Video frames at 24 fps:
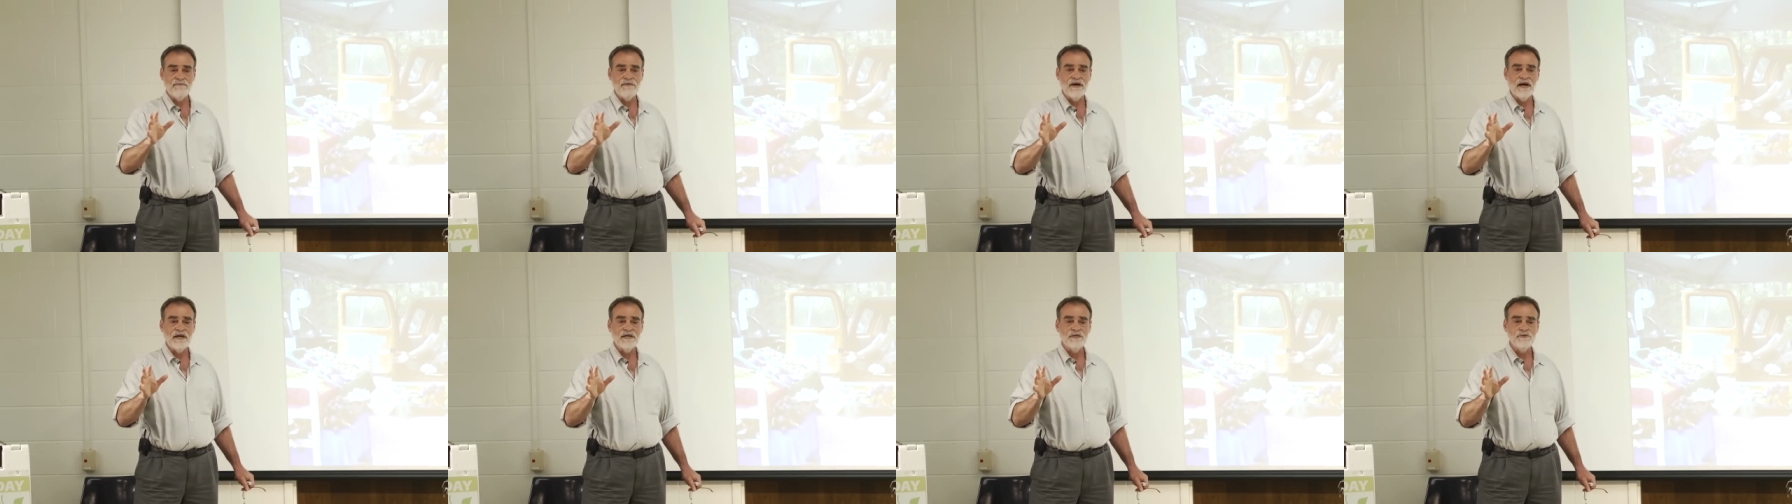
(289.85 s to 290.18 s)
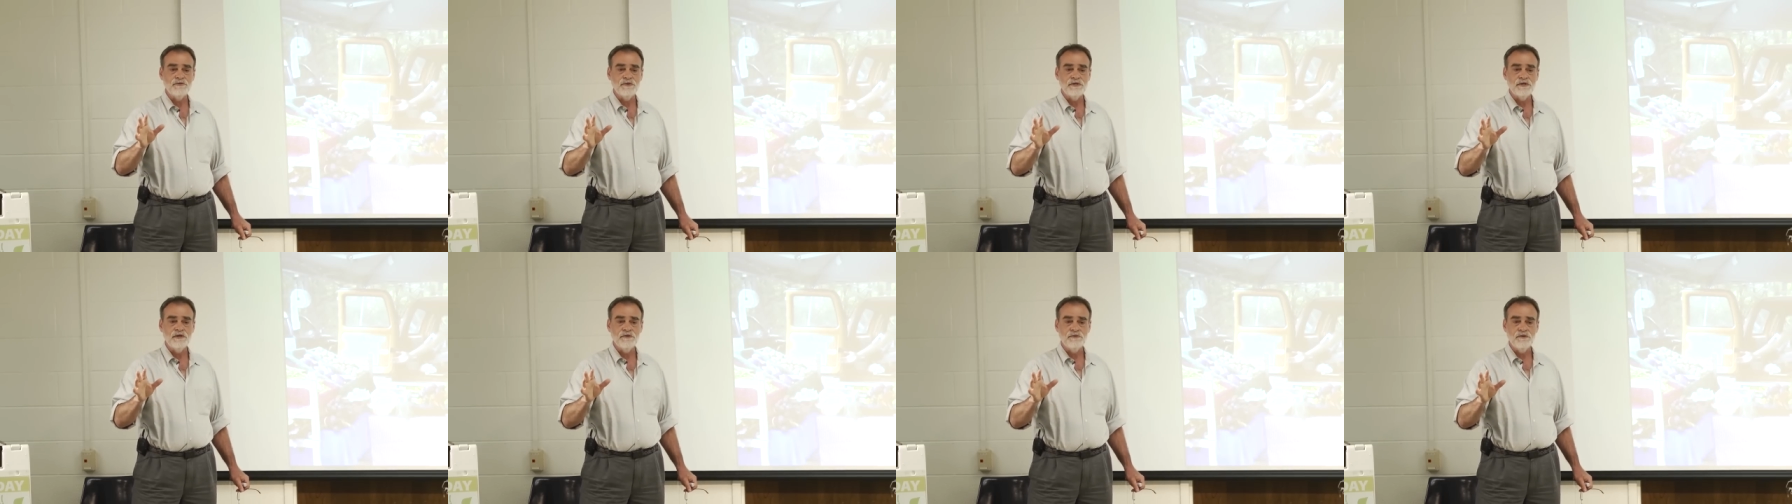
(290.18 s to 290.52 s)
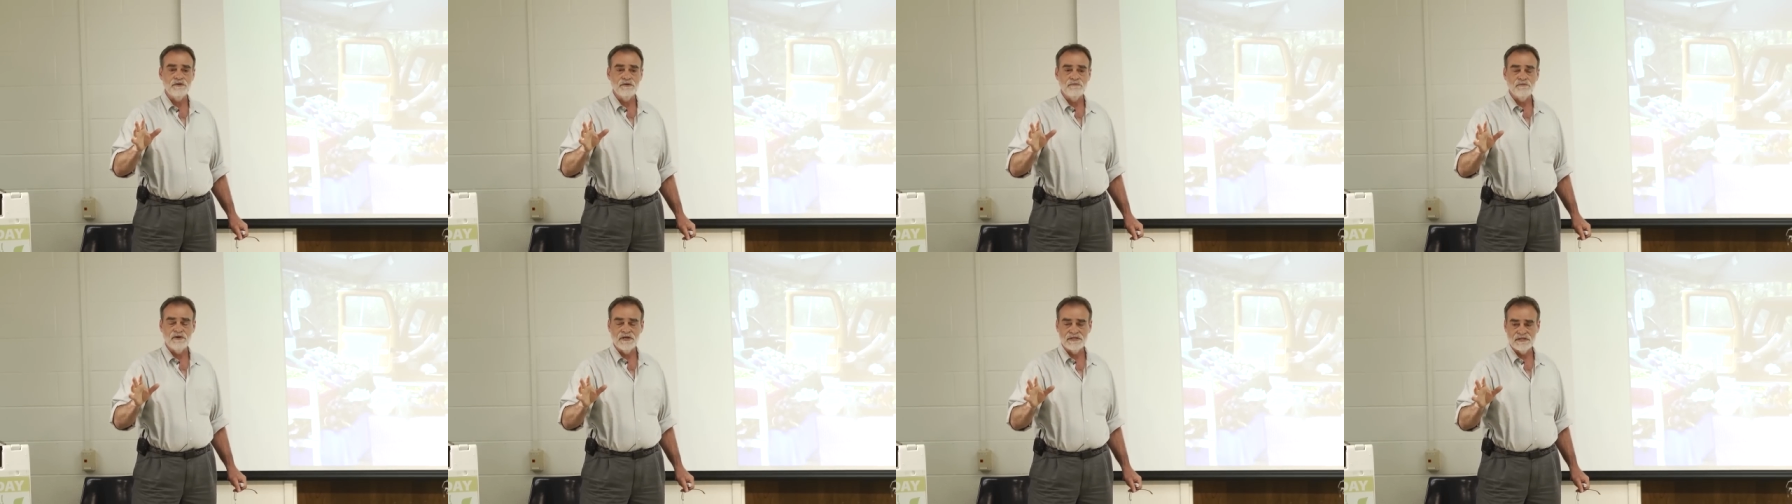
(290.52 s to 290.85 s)
about as we go
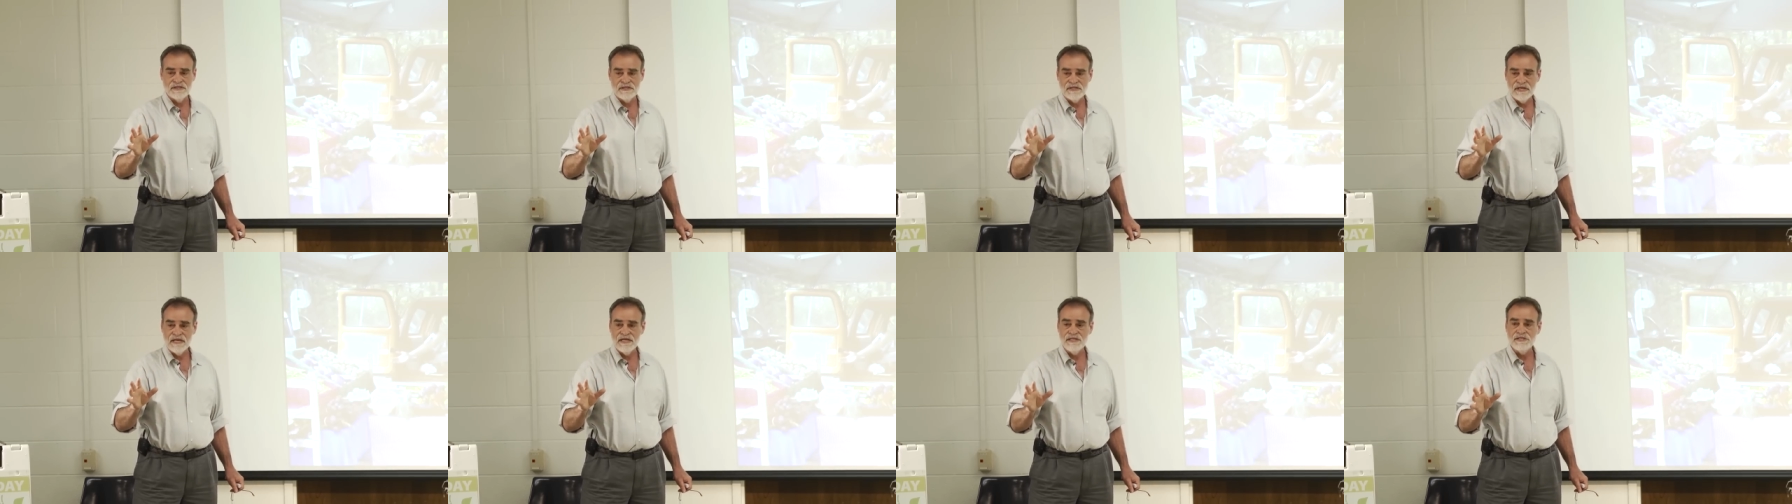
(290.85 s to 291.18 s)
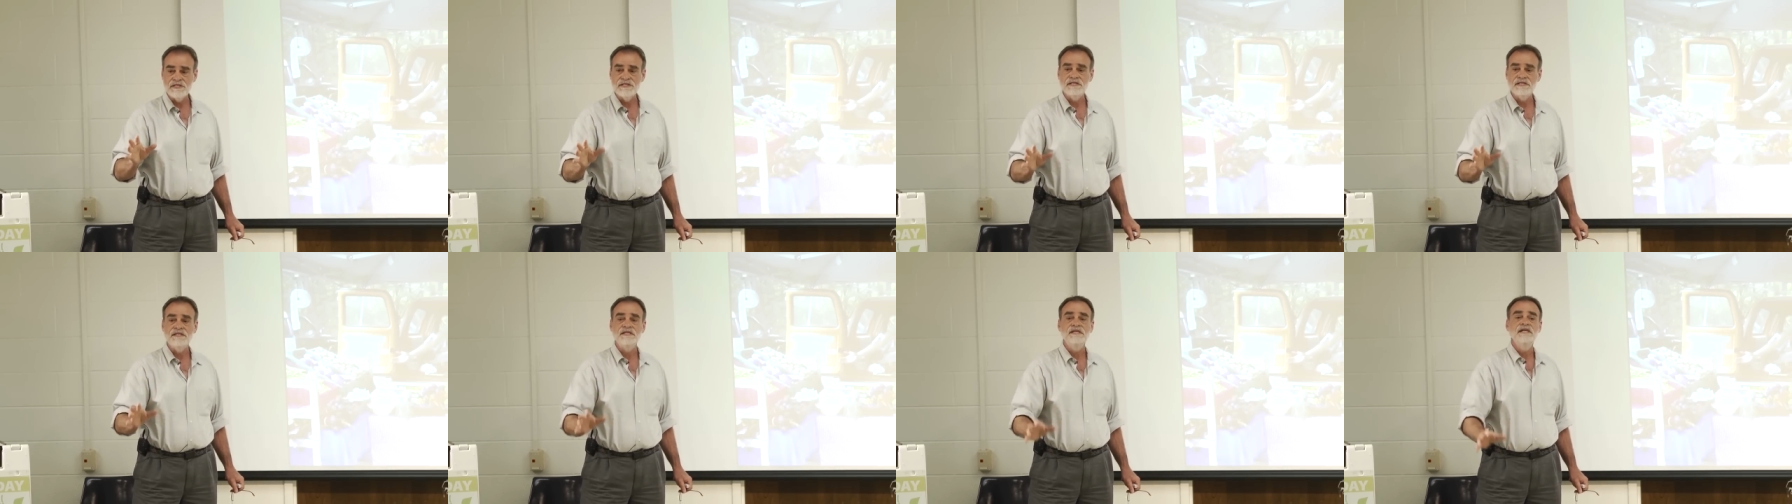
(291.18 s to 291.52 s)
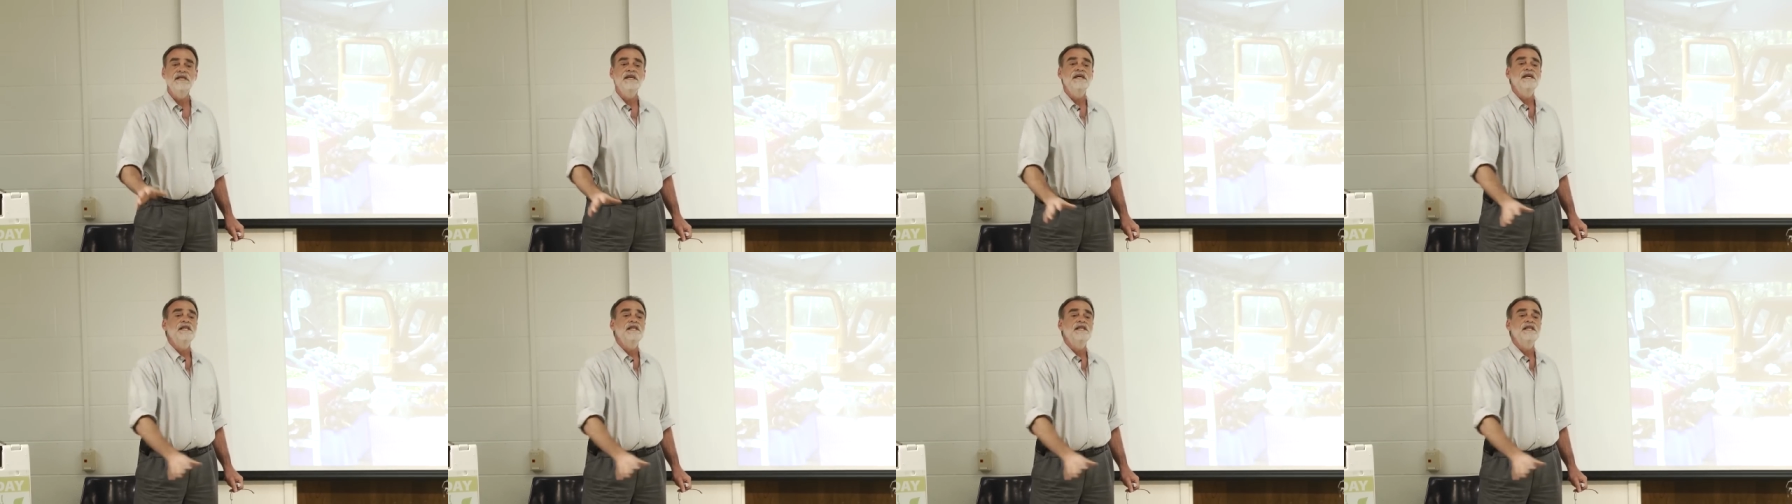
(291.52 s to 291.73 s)
through the presentation